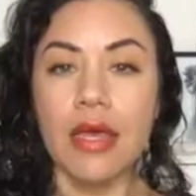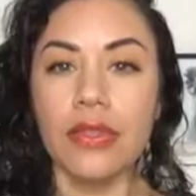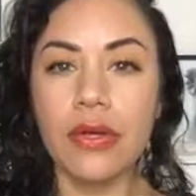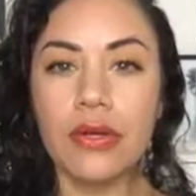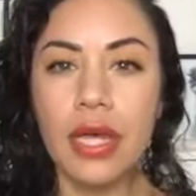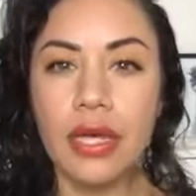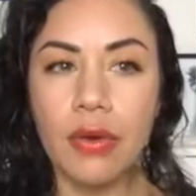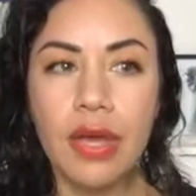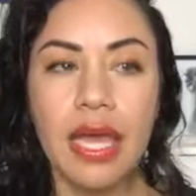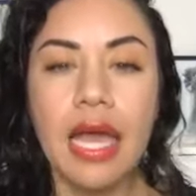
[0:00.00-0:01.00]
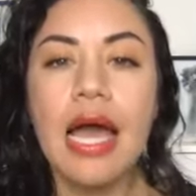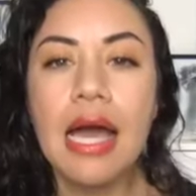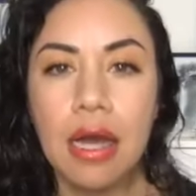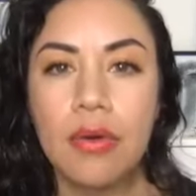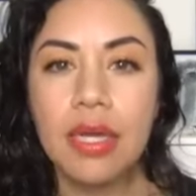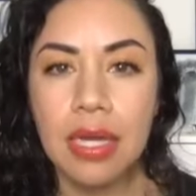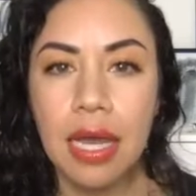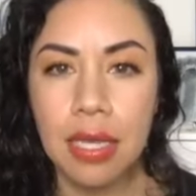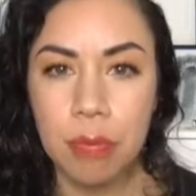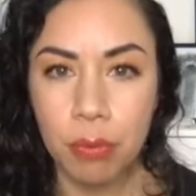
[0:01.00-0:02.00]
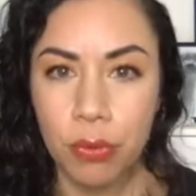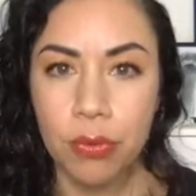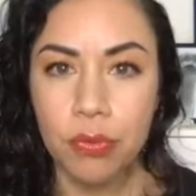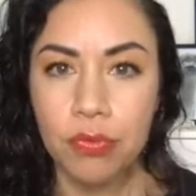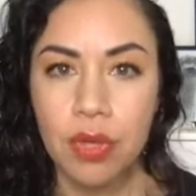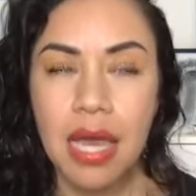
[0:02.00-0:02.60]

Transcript: They're like, okay, how can I improve?